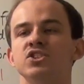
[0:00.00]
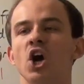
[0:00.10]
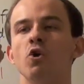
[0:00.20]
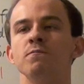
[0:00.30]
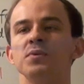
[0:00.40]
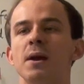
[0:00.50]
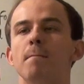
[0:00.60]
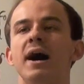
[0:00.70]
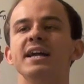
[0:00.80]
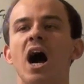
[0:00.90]
So,
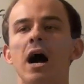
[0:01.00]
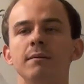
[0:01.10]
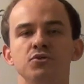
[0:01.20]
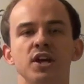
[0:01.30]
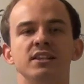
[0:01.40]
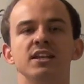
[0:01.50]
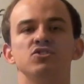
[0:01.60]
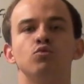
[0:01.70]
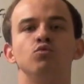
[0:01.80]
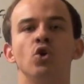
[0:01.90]
my object
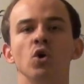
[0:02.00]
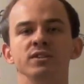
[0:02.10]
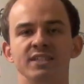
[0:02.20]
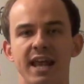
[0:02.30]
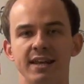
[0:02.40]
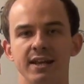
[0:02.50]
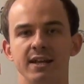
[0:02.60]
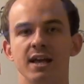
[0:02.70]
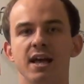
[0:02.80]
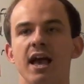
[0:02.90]
is
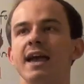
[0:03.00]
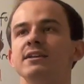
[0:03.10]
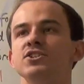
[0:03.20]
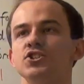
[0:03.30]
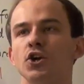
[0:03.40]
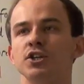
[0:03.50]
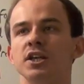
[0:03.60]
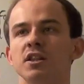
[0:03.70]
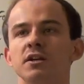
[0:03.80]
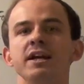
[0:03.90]
rotating at a
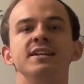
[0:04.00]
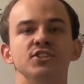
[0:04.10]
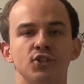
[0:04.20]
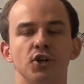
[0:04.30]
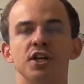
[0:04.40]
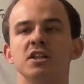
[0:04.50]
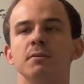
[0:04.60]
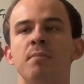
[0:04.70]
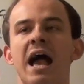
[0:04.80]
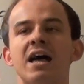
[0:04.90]
circular in a
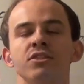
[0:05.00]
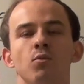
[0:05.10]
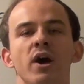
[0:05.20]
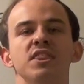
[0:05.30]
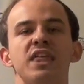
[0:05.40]
circular pathway.